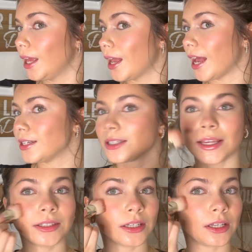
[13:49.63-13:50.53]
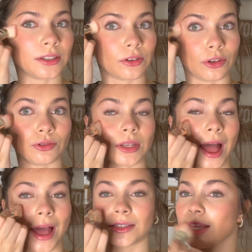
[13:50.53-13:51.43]
I just like to use the
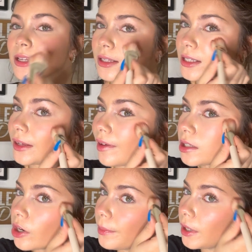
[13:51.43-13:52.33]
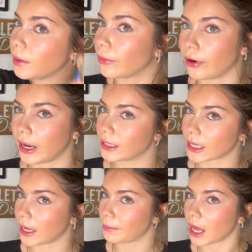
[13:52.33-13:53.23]
excess, because if I start putting more,
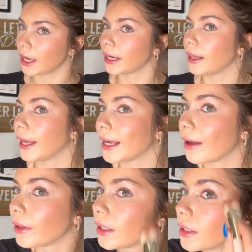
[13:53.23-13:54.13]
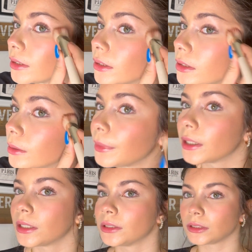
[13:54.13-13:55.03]
I'm not gonna like how it looks, to be
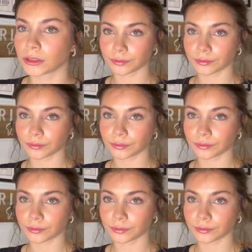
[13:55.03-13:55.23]
honest.